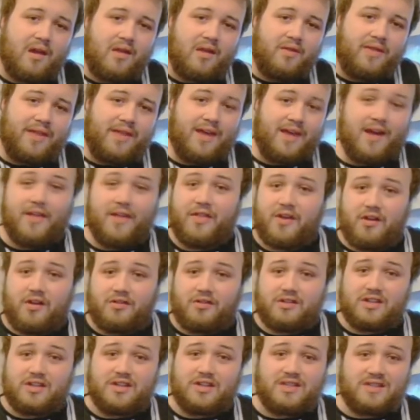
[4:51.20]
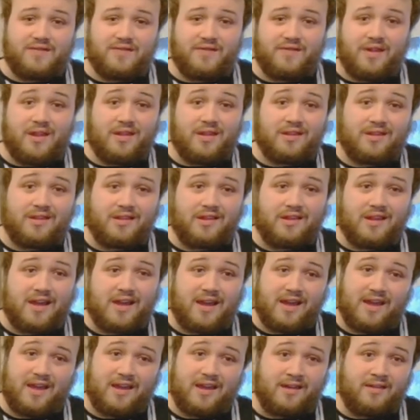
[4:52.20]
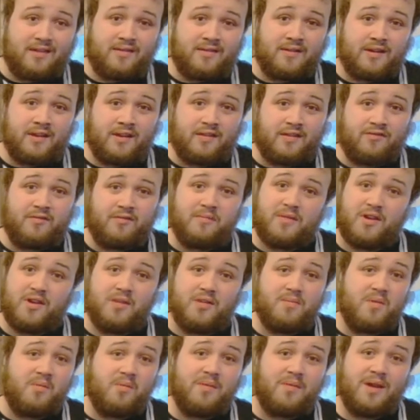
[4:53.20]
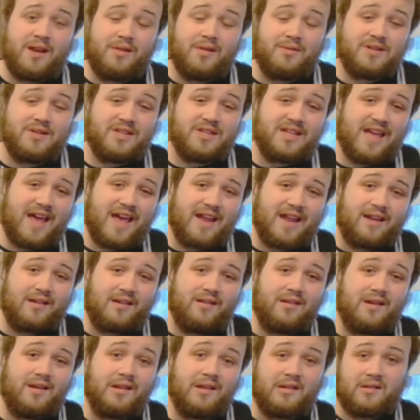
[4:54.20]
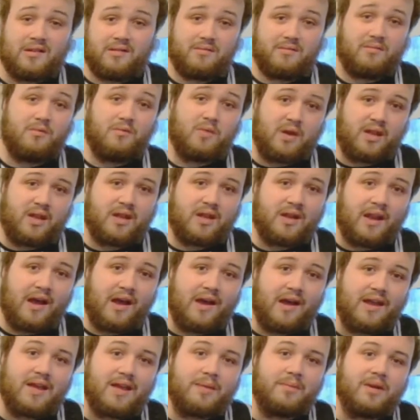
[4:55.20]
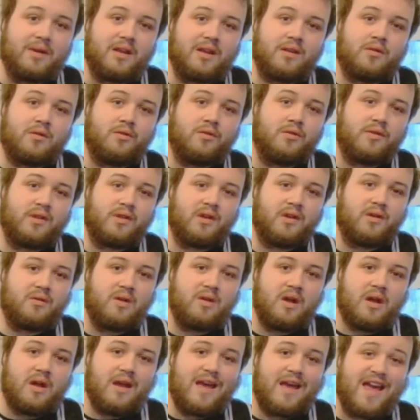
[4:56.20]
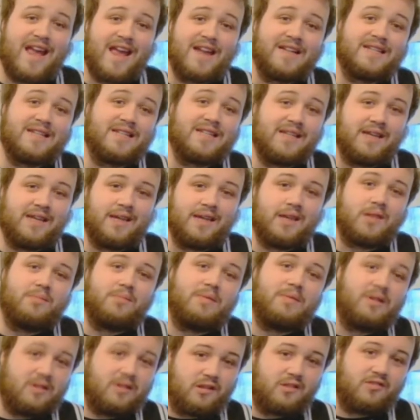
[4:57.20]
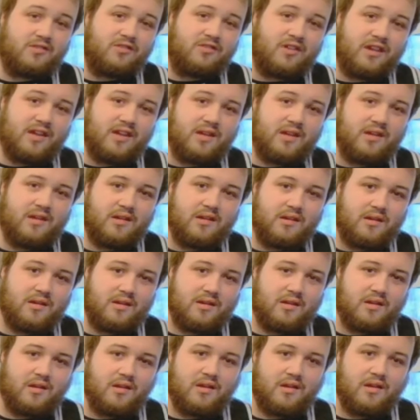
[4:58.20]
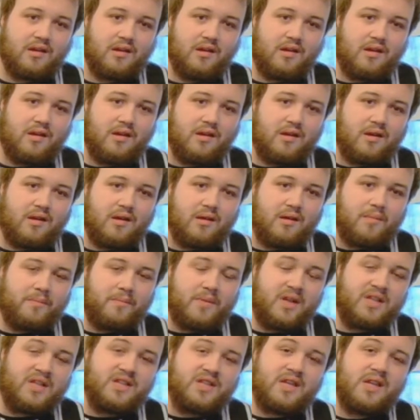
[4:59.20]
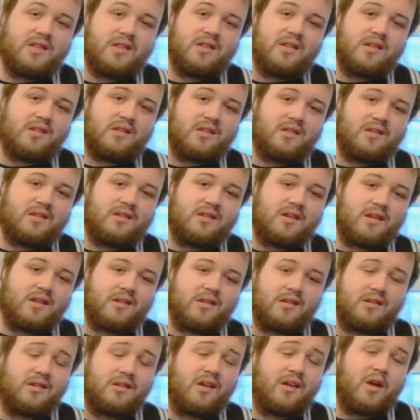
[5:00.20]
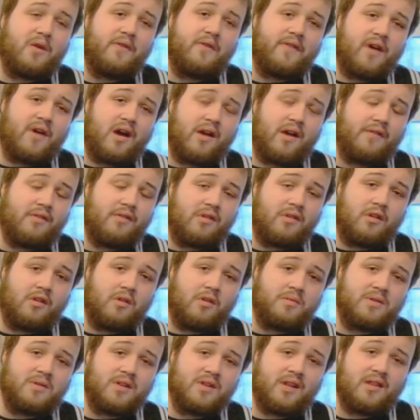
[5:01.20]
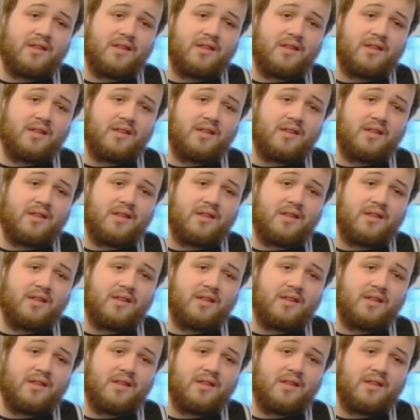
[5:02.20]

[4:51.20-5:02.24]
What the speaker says: The other alternative is to say that it's from human means, which again is, well, it's lying, but it's also ending his ministry. But Jesus doesn't go for either of those options.